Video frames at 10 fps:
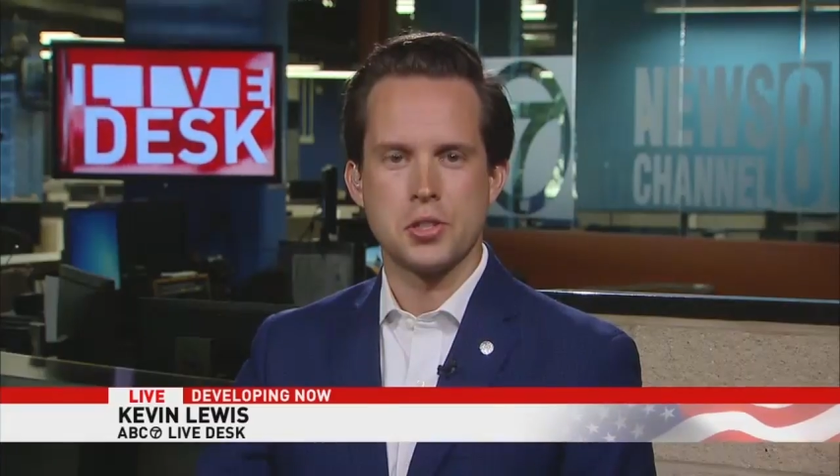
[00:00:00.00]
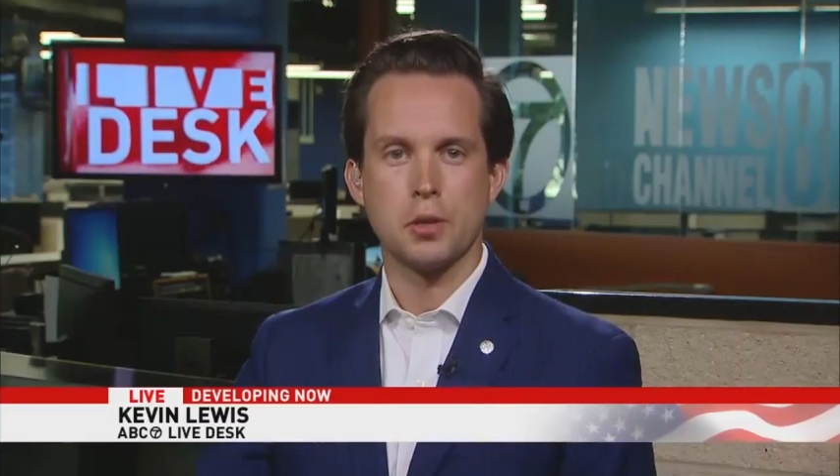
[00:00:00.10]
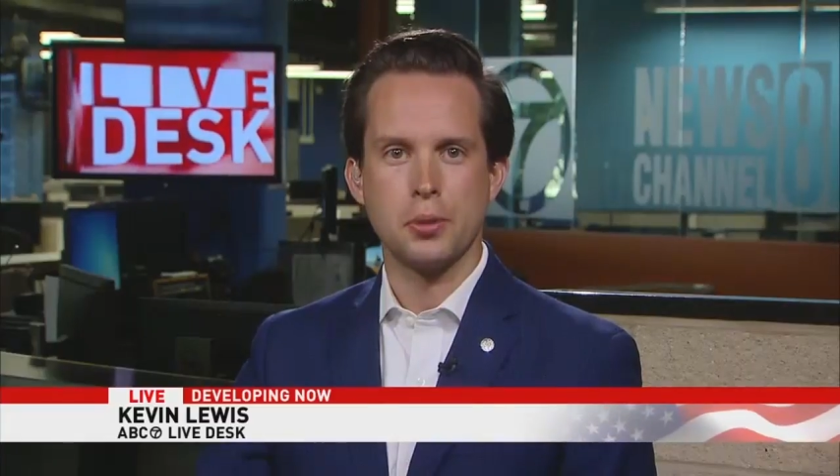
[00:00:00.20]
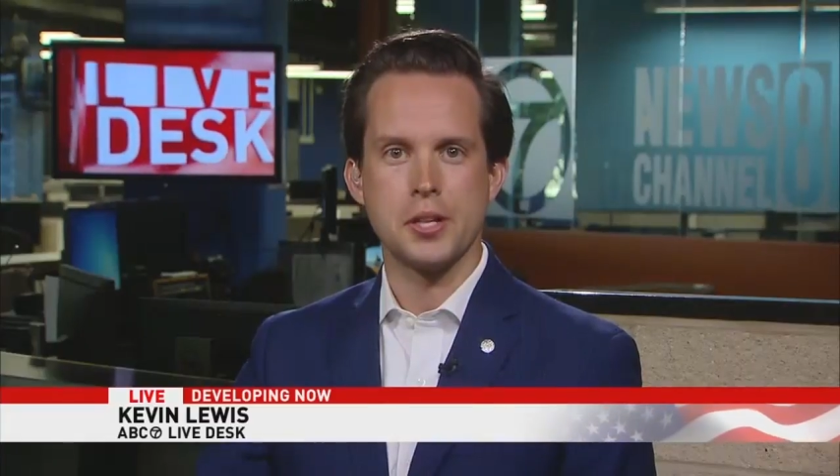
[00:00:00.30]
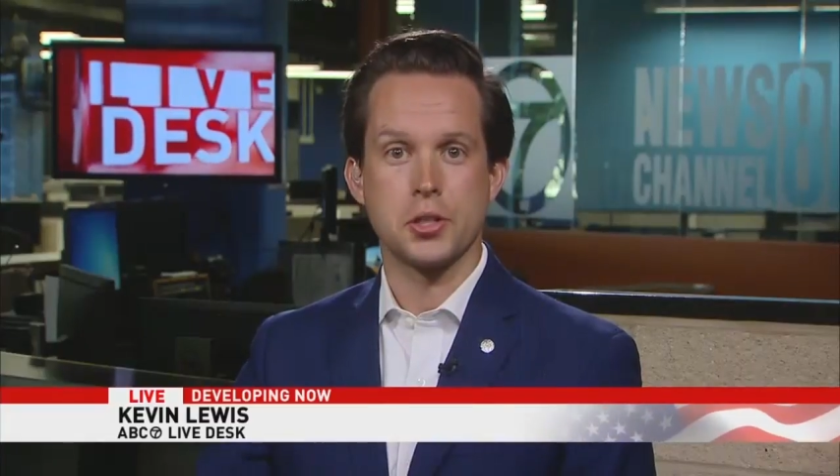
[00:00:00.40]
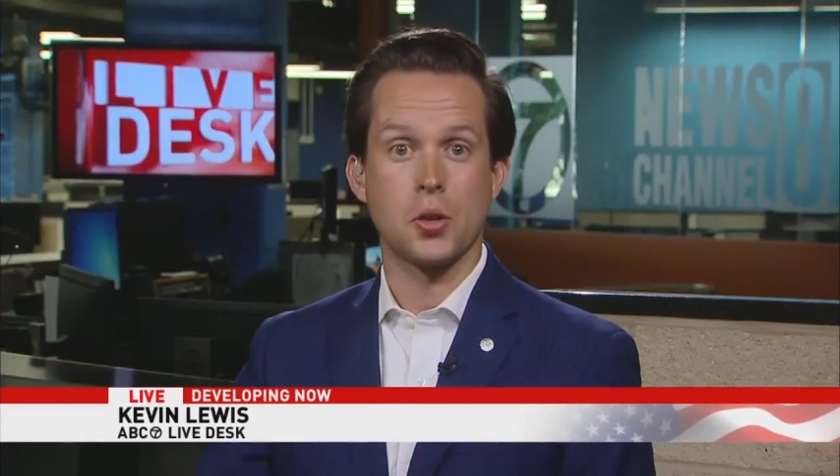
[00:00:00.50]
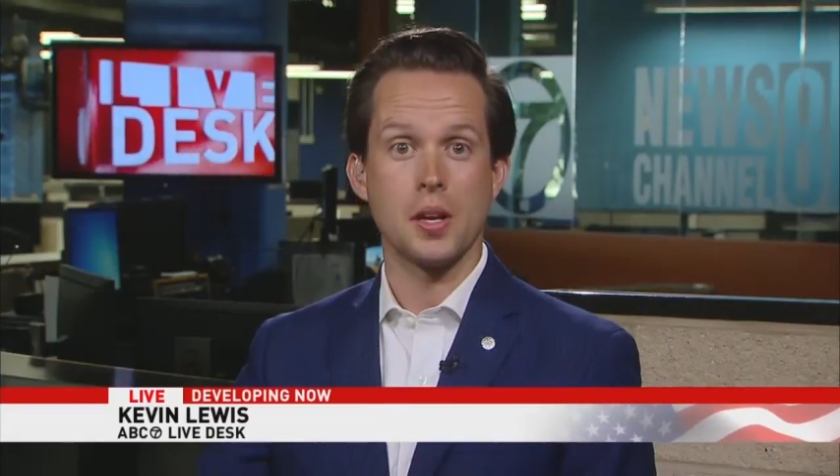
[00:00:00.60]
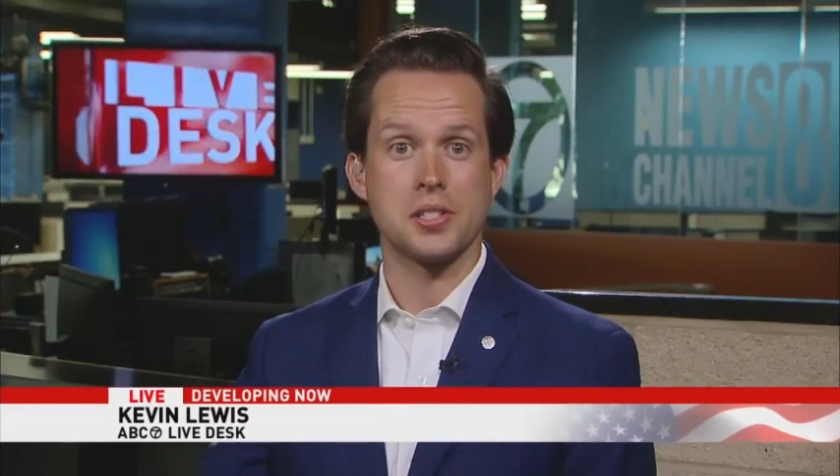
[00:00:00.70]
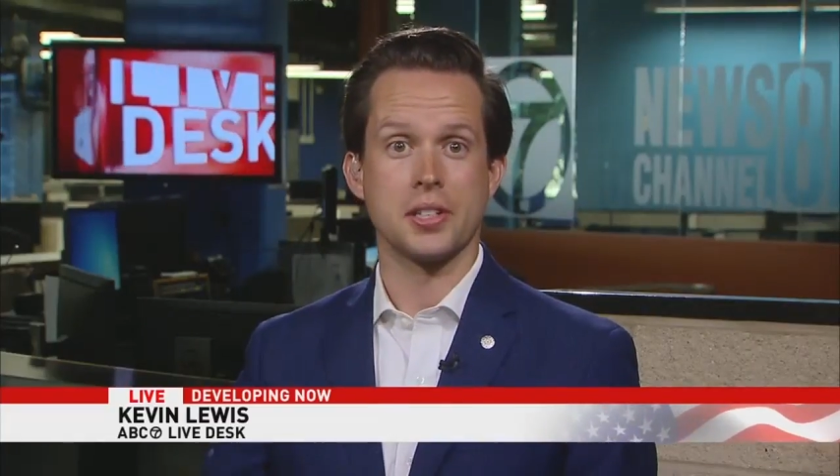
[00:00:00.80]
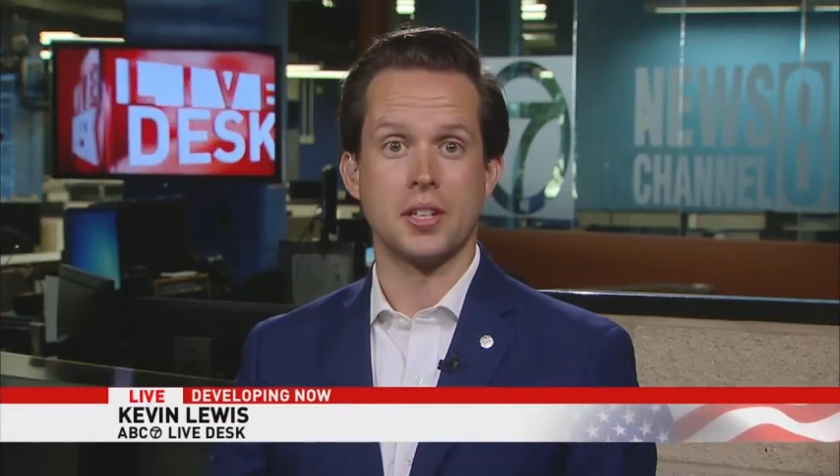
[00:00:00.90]
took place
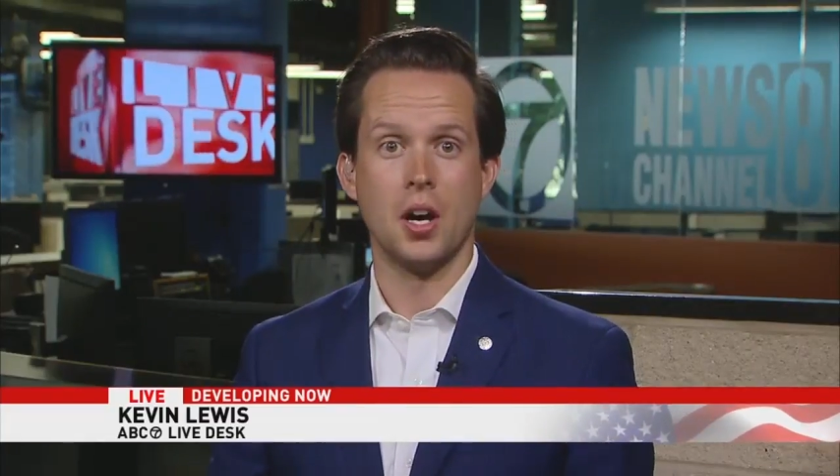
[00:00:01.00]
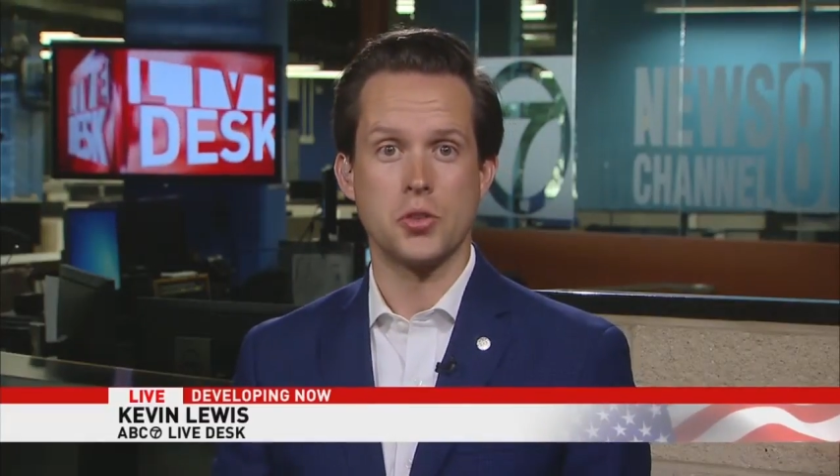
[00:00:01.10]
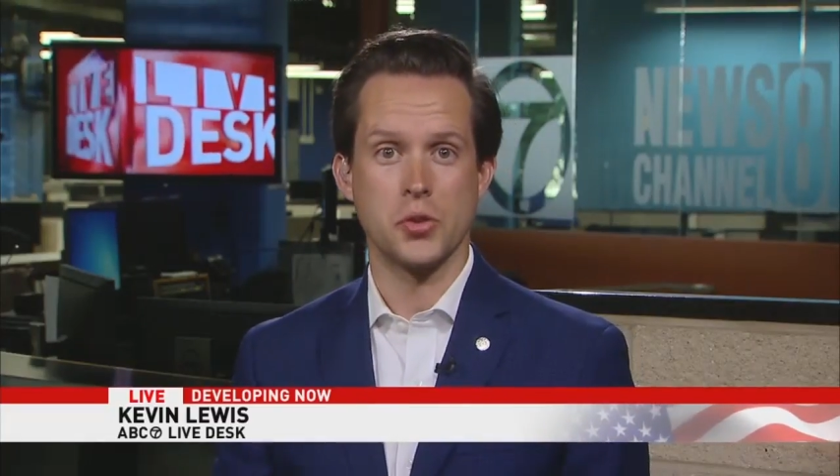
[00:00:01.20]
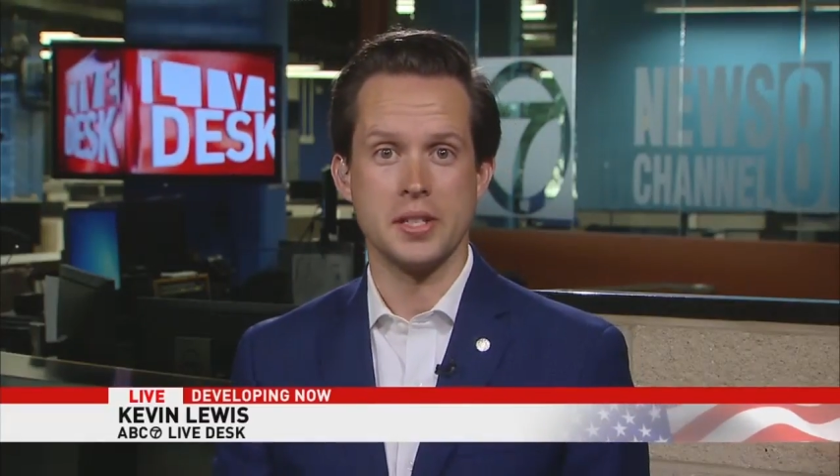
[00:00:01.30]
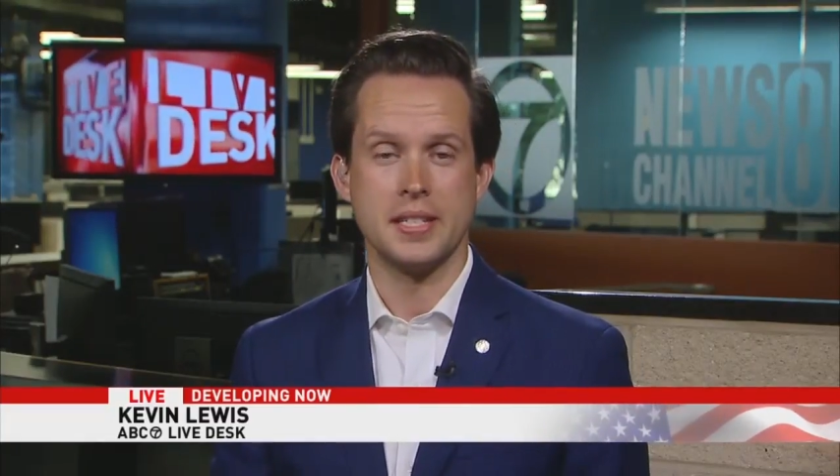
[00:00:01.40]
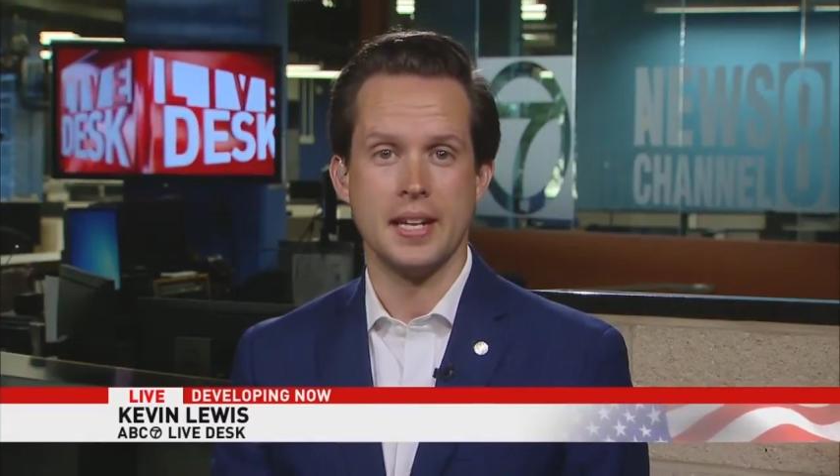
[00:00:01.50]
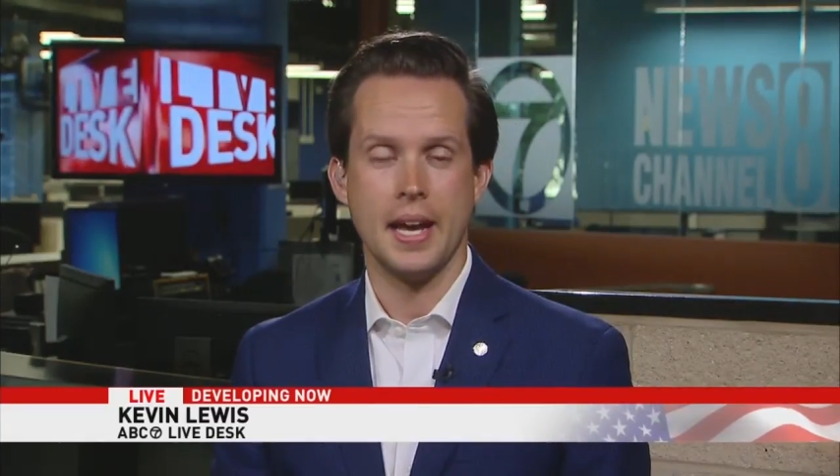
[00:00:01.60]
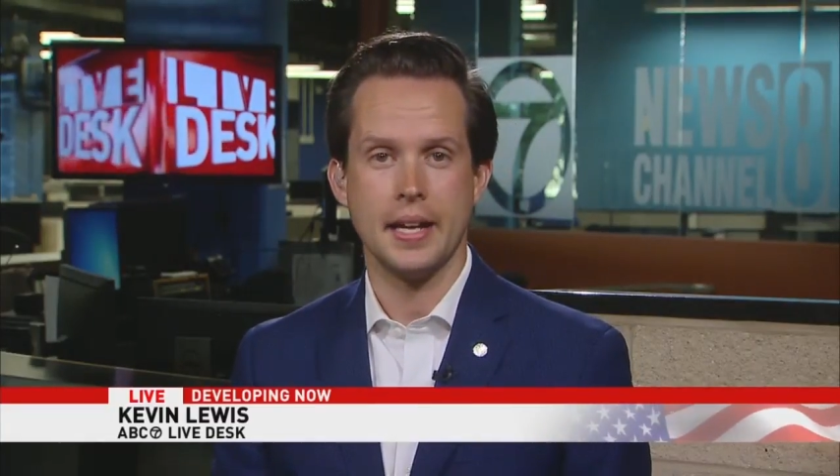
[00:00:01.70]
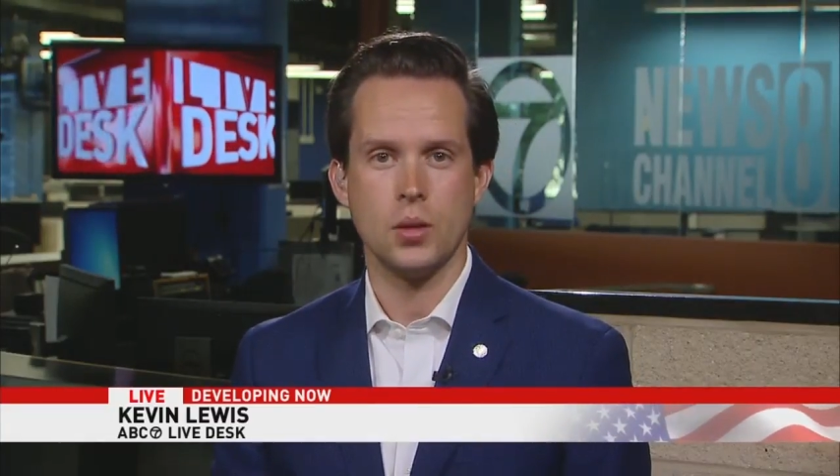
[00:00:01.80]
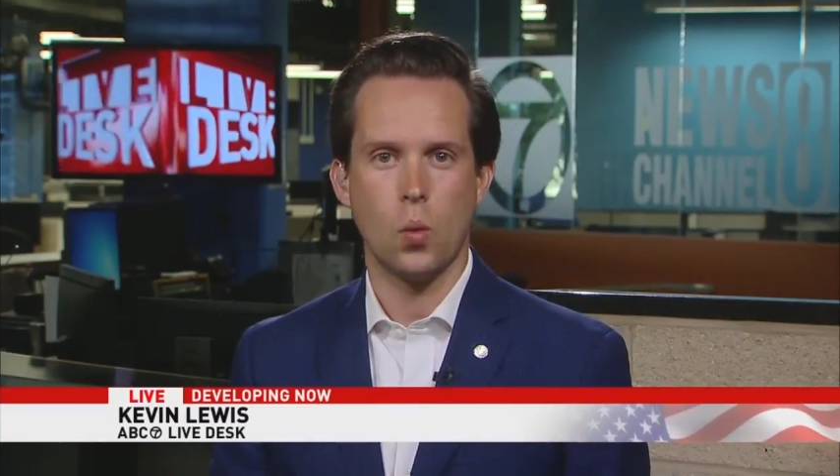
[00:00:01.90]
across the country today,